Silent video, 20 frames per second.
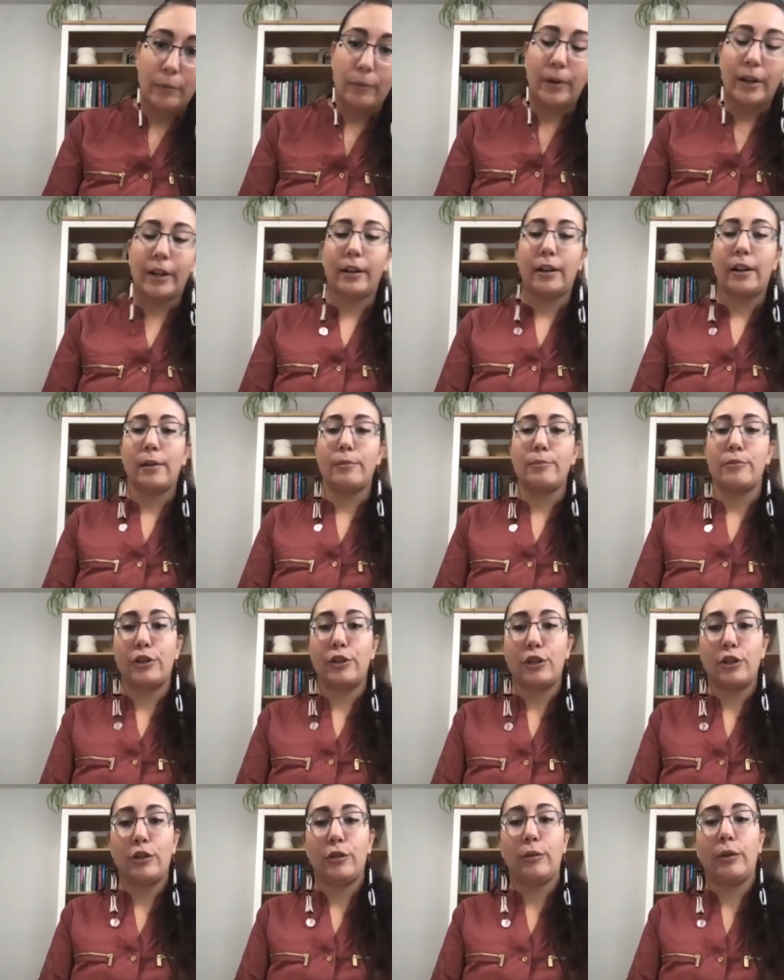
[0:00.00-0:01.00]
When it comes
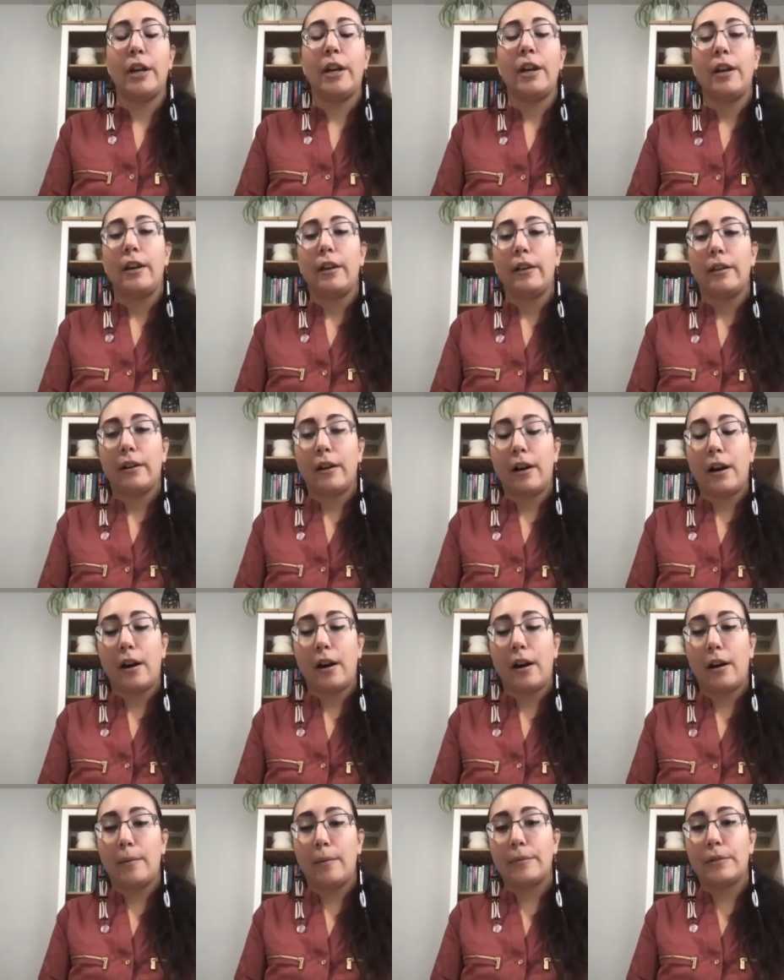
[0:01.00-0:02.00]
to
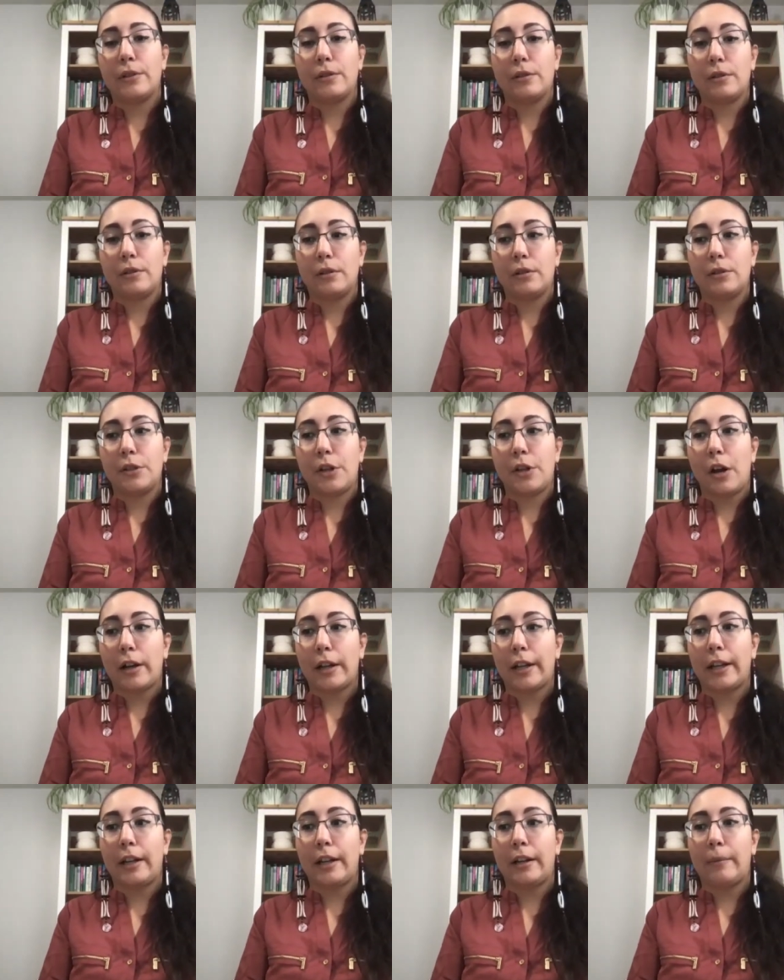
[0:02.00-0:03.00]
um,
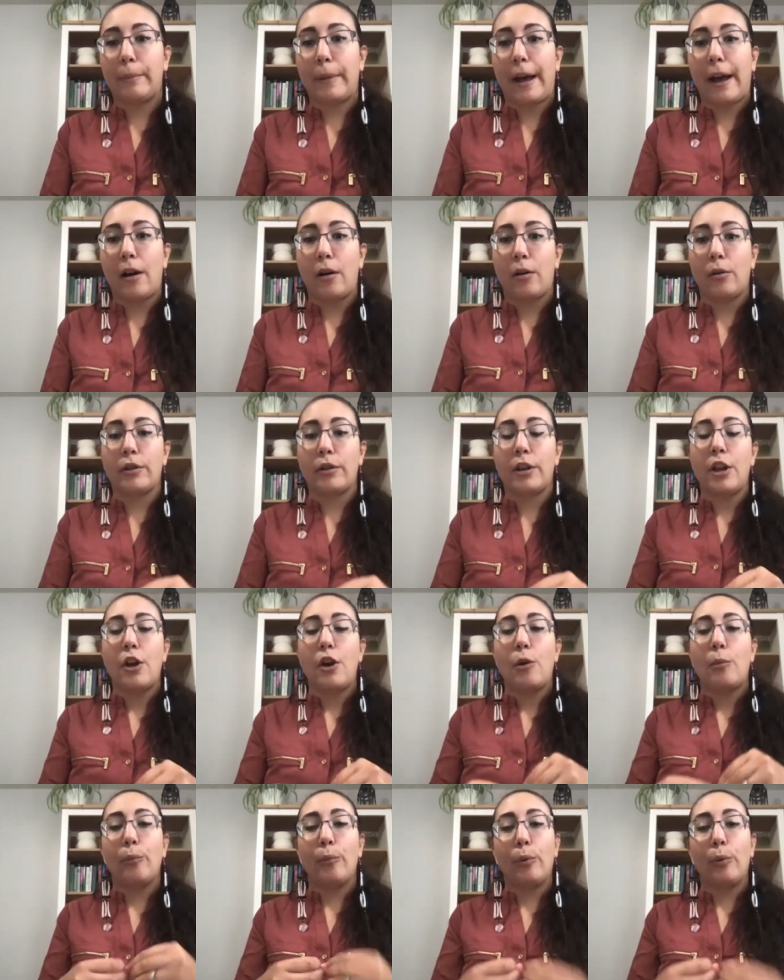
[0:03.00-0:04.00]
talking about
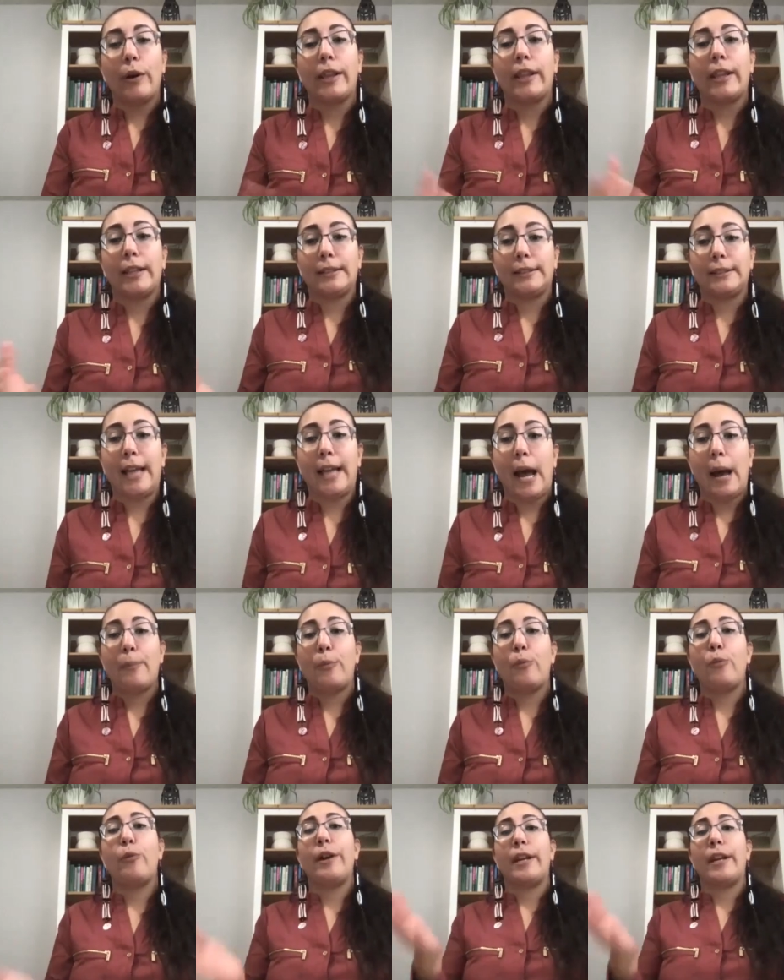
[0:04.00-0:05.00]
boiling sap,
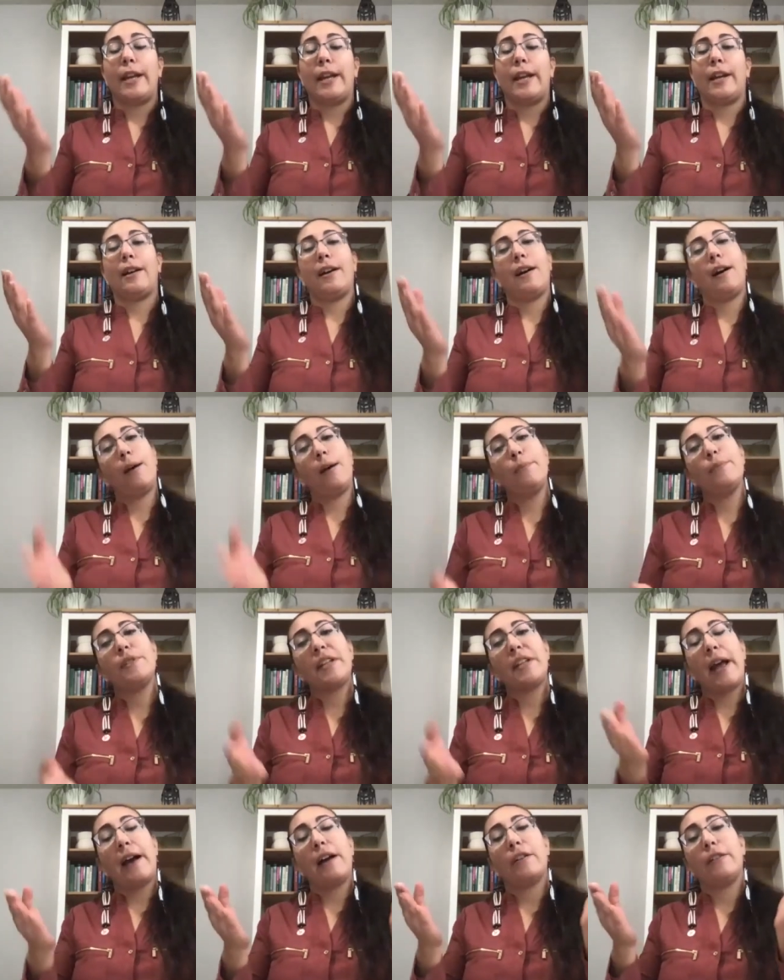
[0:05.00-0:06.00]
when it comes
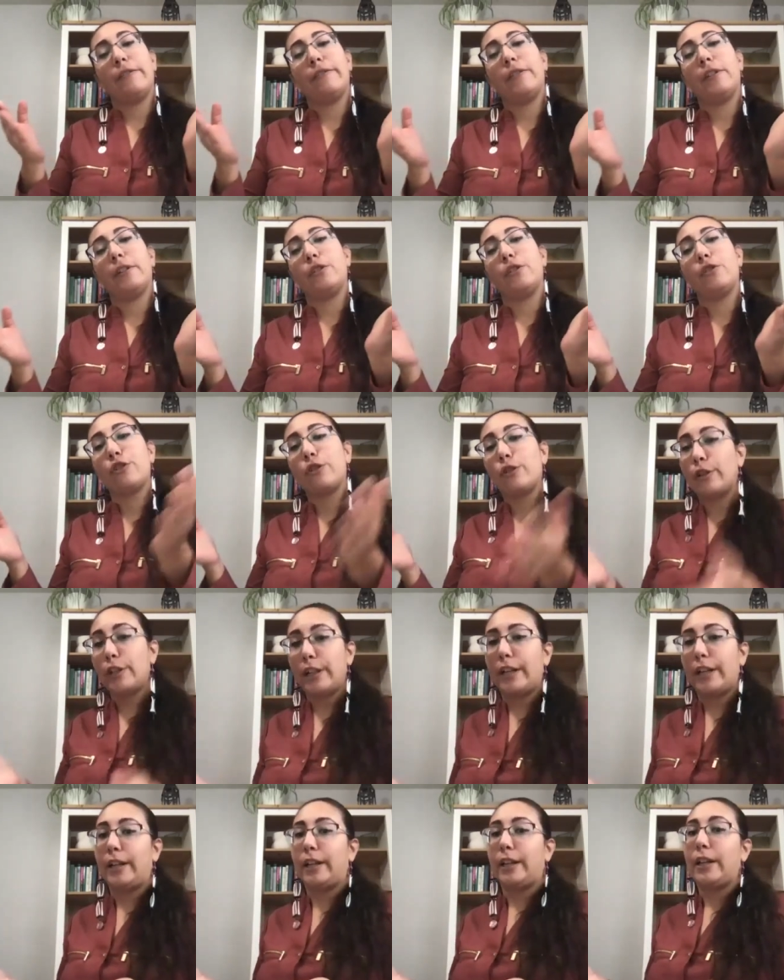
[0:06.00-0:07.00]
out of the
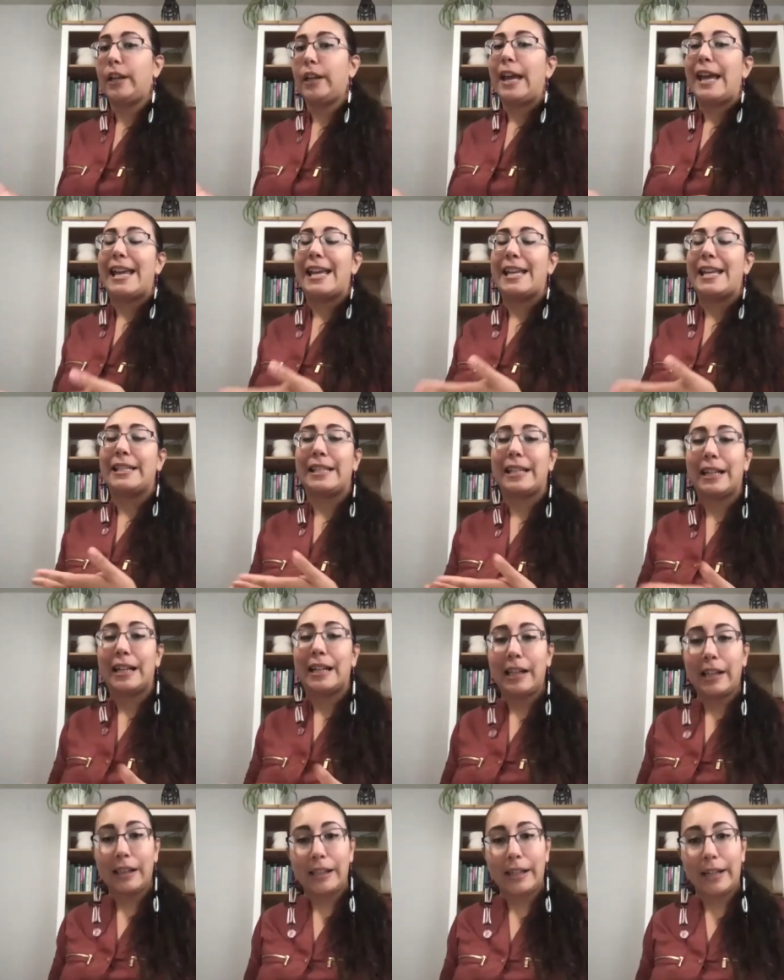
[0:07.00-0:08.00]
tree, is
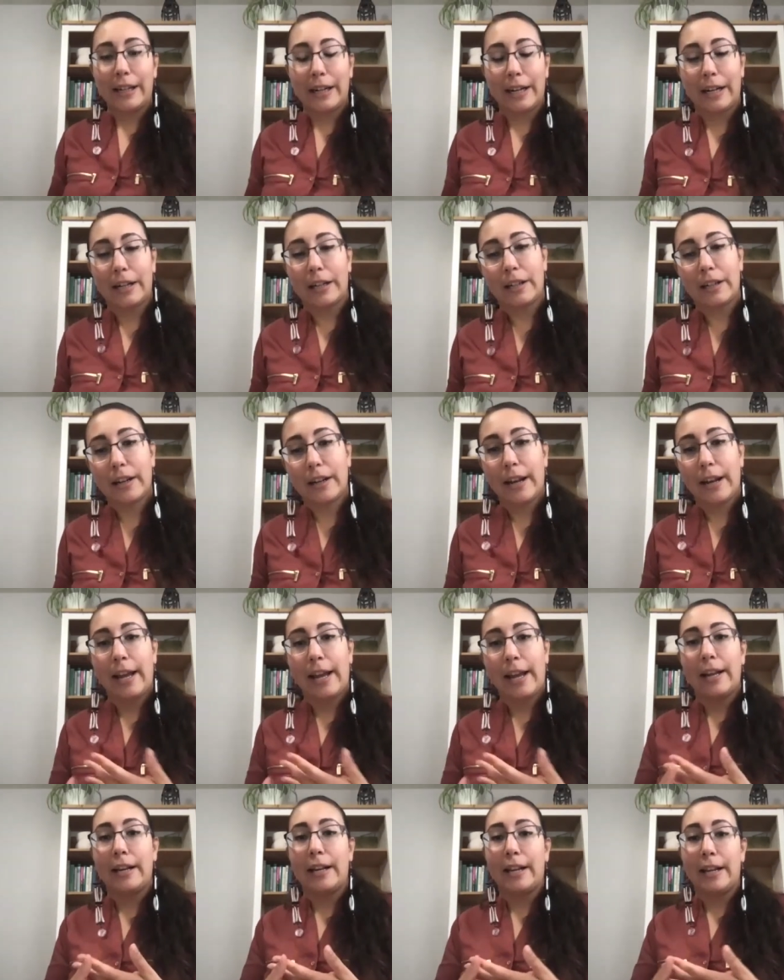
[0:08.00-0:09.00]
clear
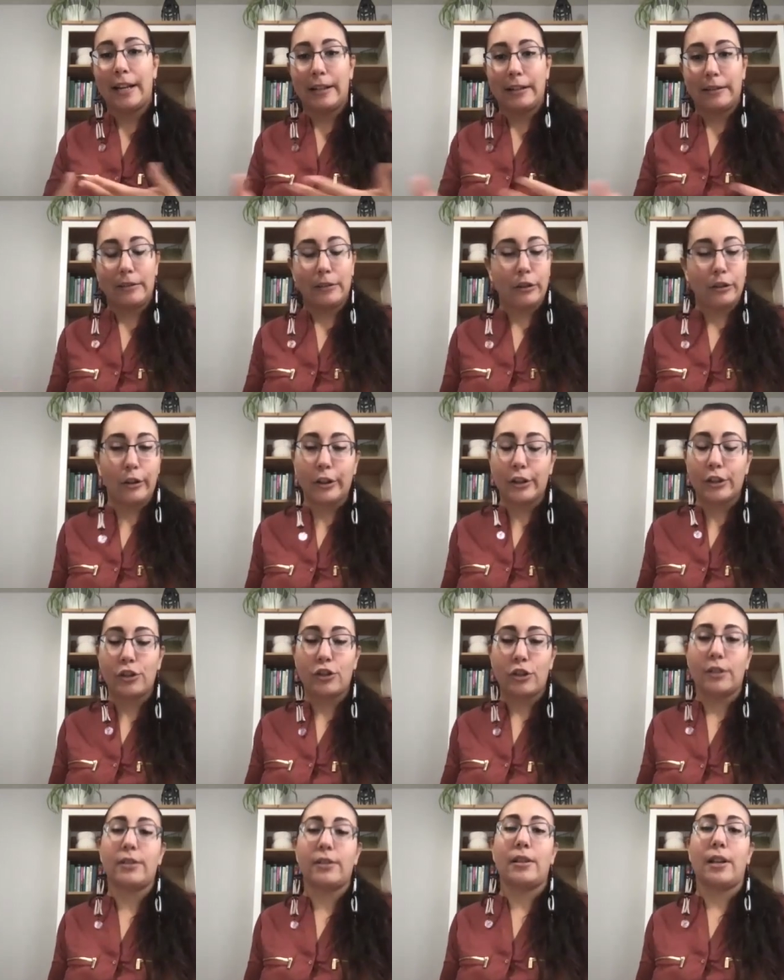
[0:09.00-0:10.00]
and it looks
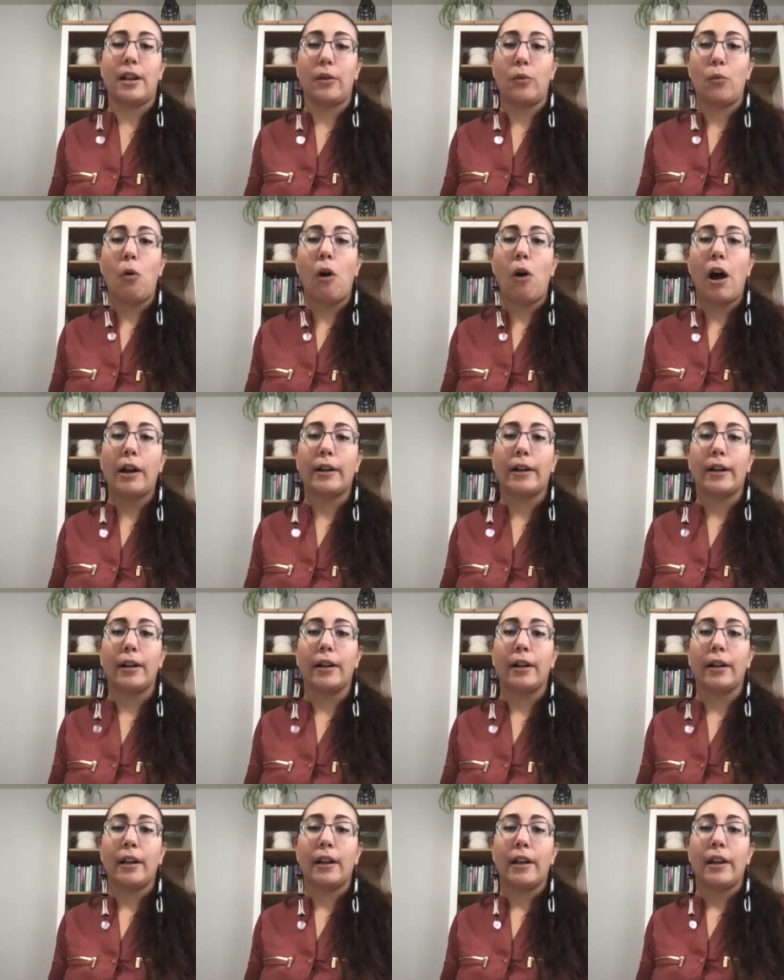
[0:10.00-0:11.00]
just like water,